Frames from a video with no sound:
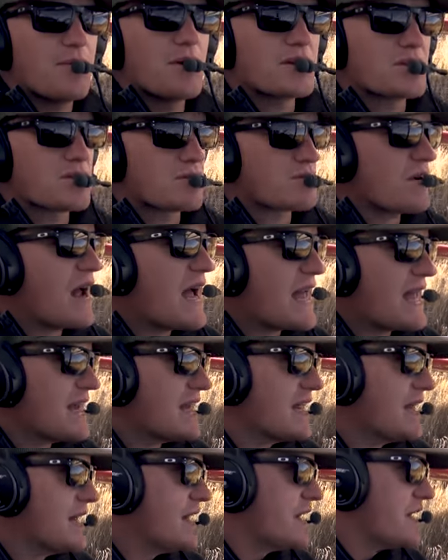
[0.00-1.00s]
you push
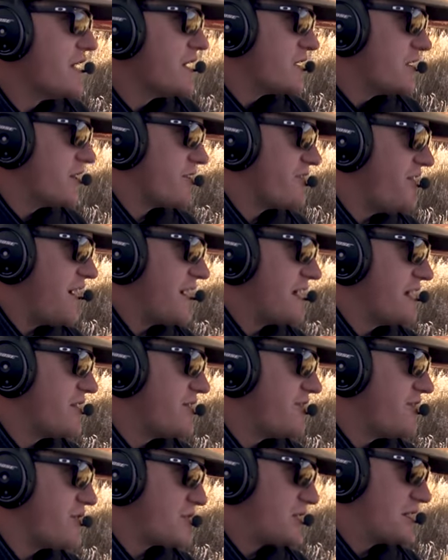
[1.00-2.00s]
right, you're
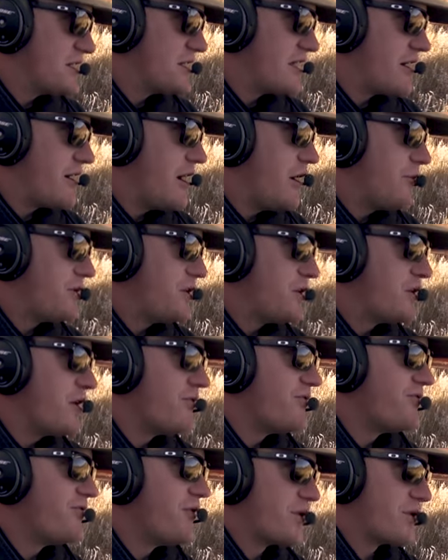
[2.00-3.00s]
fighting the forces that are helping you
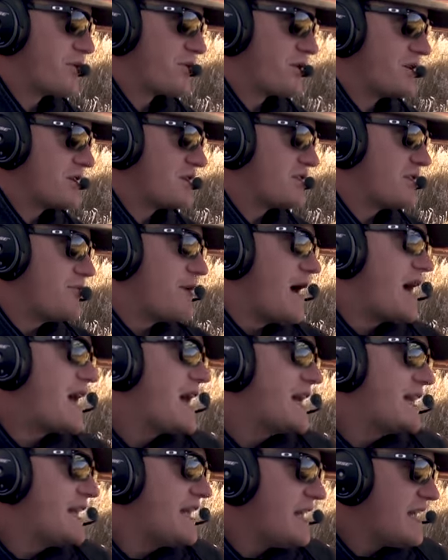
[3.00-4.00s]
go forward. So
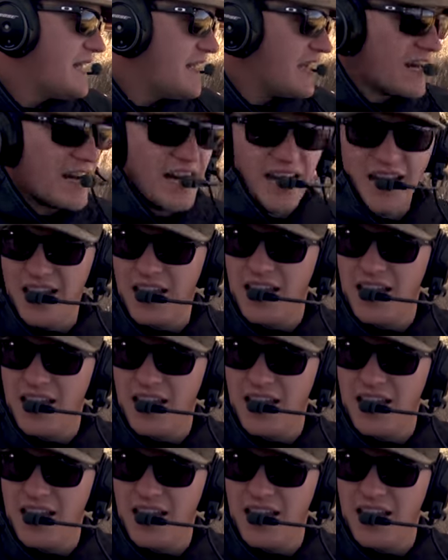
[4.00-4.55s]
my idea here,